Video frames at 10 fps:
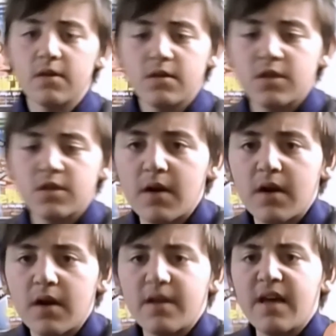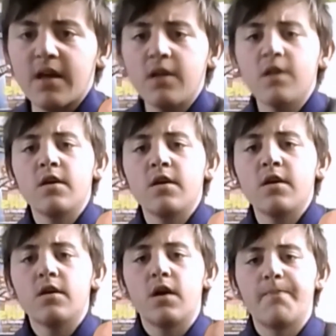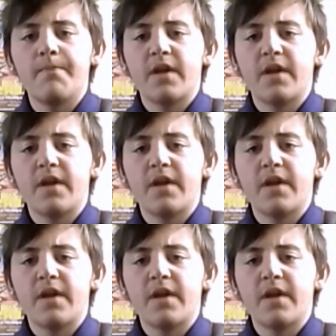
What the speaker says: So yeah,